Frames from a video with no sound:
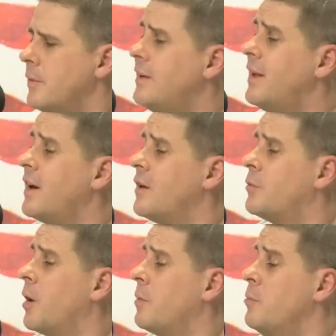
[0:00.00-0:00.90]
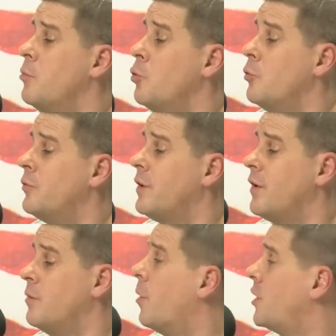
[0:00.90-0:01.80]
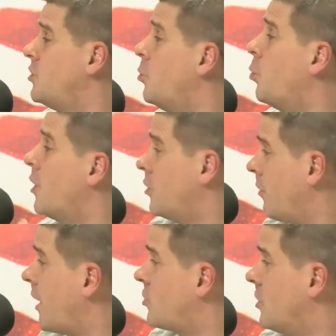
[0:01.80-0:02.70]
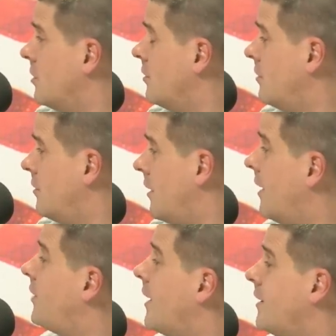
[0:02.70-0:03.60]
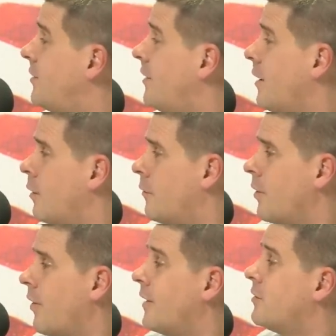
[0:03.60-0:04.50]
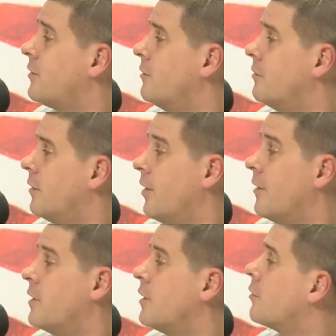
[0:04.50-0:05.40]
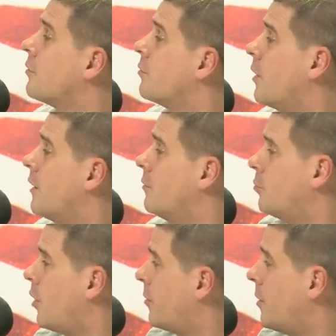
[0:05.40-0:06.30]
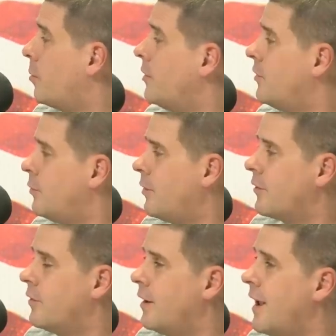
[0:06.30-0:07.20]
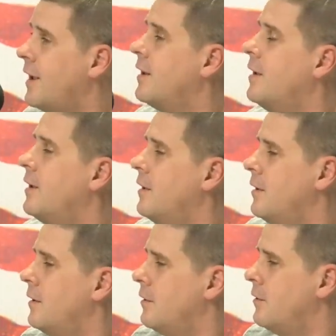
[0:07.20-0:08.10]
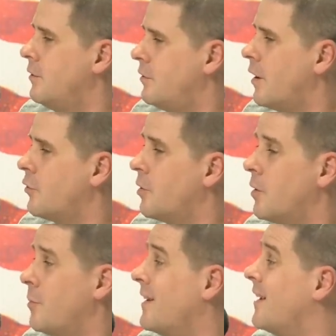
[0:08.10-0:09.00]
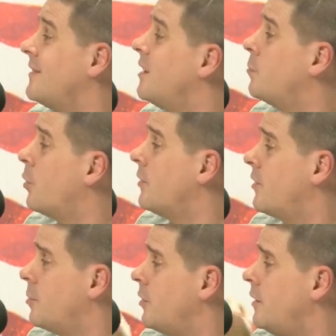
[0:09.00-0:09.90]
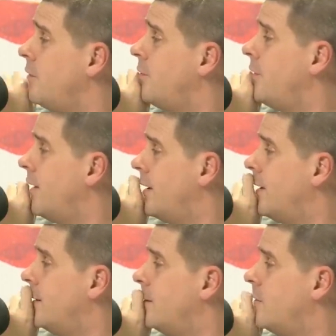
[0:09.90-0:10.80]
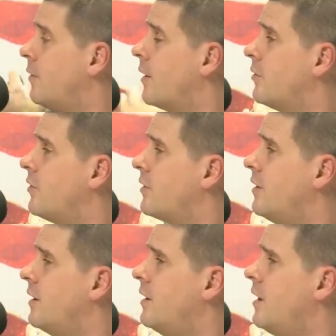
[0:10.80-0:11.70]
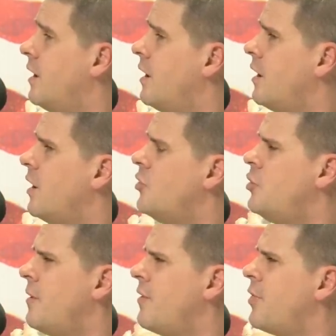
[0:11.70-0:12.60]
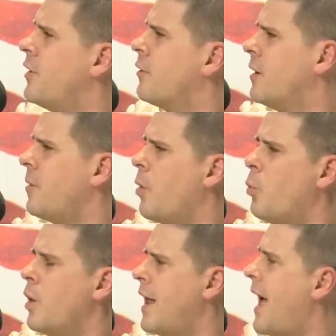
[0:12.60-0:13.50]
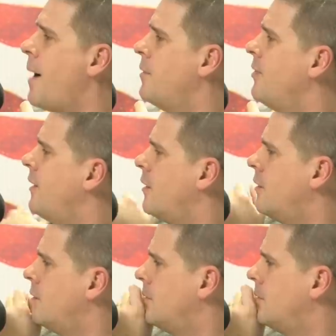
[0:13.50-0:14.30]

Indiana has probably moved as much in one direction as any state over the last 11 years, right? Barack yep. Obama wins in 2008. Donald Trump won it by 19 points, I believe, in 2016. Do you have a theory about what happened there?